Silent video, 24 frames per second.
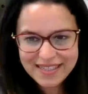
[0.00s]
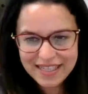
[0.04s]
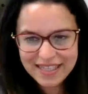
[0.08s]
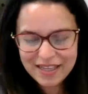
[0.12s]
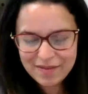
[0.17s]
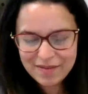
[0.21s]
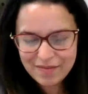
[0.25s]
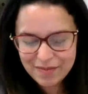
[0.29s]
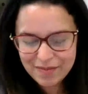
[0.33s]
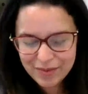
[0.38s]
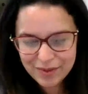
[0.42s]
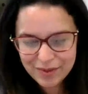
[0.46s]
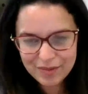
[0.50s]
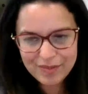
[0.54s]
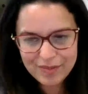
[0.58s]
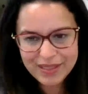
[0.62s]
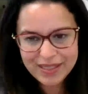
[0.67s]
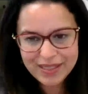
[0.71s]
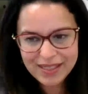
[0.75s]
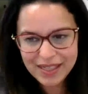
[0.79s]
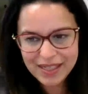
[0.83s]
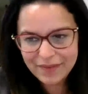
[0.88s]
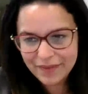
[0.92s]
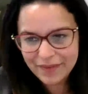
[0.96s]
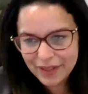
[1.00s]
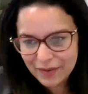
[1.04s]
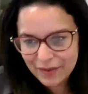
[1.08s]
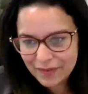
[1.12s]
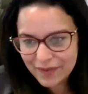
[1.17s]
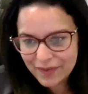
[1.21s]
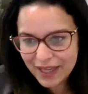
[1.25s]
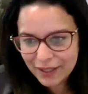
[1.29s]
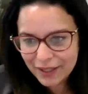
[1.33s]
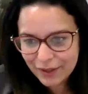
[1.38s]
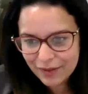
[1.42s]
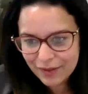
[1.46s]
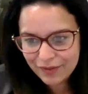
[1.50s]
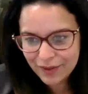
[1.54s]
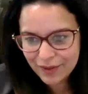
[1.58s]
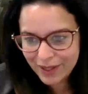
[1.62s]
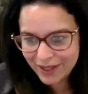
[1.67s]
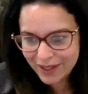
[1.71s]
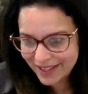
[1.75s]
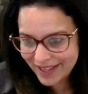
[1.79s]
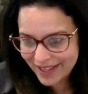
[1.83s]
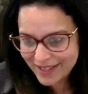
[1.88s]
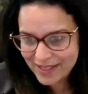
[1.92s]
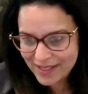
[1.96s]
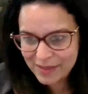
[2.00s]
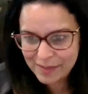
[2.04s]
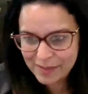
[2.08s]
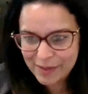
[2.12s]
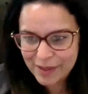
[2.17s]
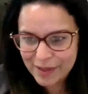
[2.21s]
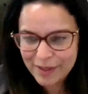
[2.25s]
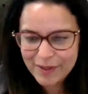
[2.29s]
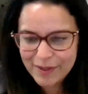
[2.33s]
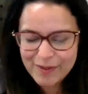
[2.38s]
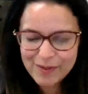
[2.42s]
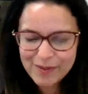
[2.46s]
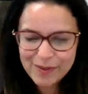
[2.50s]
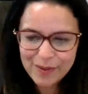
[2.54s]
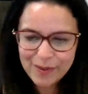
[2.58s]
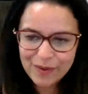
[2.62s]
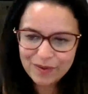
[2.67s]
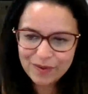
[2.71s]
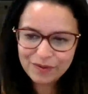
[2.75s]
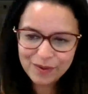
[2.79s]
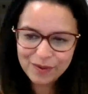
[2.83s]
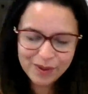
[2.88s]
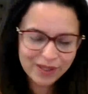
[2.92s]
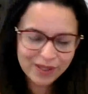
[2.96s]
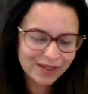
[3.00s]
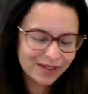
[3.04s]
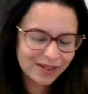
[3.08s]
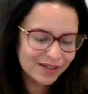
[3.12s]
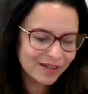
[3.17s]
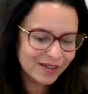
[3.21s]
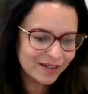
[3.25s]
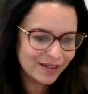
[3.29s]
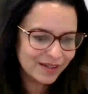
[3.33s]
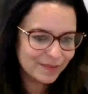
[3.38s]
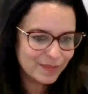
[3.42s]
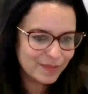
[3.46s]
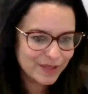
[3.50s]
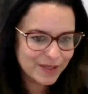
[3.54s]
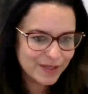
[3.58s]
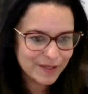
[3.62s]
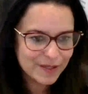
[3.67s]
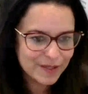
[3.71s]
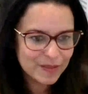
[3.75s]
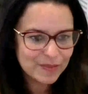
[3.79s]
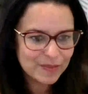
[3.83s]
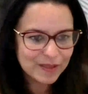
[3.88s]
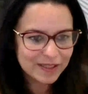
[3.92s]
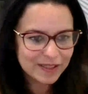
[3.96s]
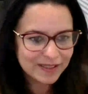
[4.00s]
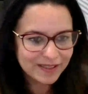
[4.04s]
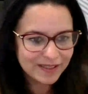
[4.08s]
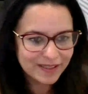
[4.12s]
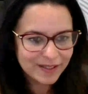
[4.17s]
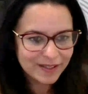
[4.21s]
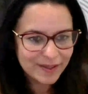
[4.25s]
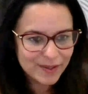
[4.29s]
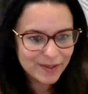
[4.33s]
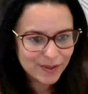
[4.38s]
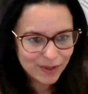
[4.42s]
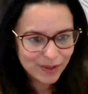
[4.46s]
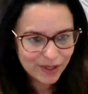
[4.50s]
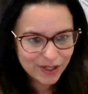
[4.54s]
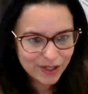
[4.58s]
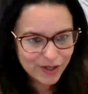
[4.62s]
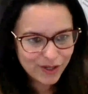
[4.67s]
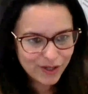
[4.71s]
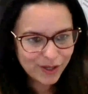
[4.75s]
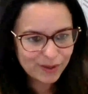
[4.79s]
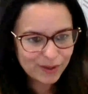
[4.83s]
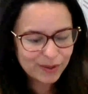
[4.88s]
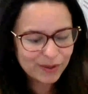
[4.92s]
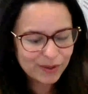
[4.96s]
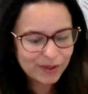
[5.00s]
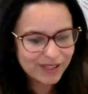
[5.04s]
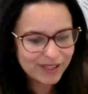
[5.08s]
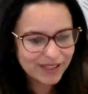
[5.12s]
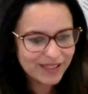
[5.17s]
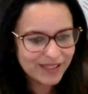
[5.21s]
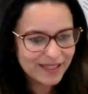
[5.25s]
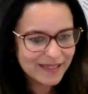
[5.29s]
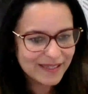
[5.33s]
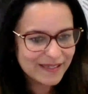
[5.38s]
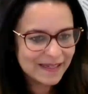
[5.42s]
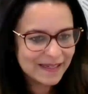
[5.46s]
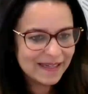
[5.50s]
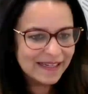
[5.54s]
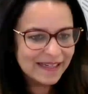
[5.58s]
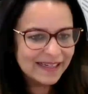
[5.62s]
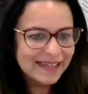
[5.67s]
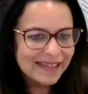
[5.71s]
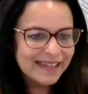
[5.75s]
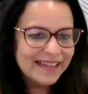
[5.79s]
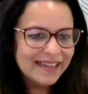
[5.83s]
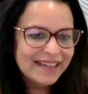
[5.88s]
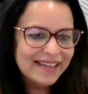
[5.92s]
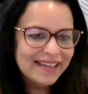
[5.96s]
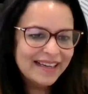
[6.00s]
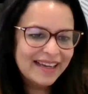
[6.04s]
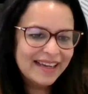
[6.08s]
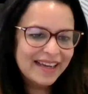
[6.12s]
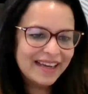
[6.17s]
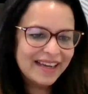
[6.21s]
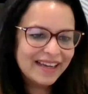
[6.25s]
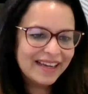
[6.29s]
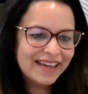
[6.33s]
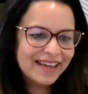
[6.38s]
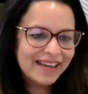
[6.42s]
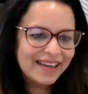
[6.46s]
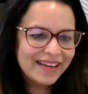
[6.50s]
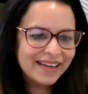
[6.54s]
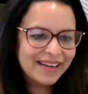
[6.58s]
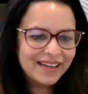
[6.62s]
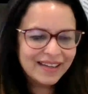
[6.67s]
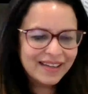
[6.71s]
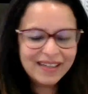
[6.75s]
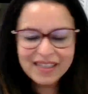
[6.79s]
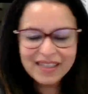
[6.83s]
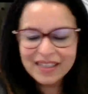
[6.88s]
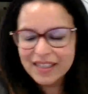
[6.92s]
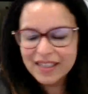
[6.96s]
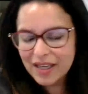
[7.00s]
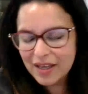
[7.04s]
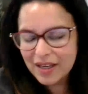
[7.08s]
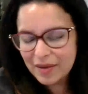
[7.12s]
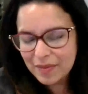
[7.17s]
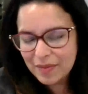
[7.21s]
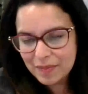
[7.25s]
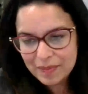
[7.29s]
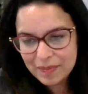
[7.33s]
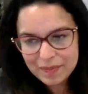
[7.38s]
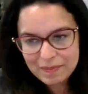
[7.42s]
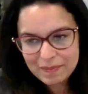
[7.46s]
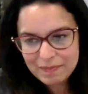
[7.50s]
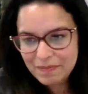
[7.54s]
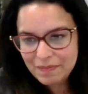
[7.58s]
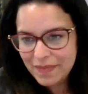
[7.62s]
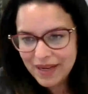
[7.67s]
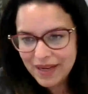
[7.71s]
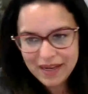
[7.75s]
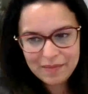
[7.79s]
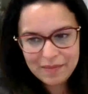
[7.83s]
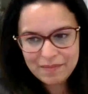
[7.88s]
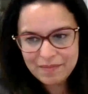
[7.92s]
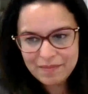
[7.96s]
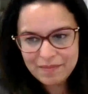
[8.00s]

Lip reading: team could be delivering value for our customers or for our business partners or our shareholders. And I'm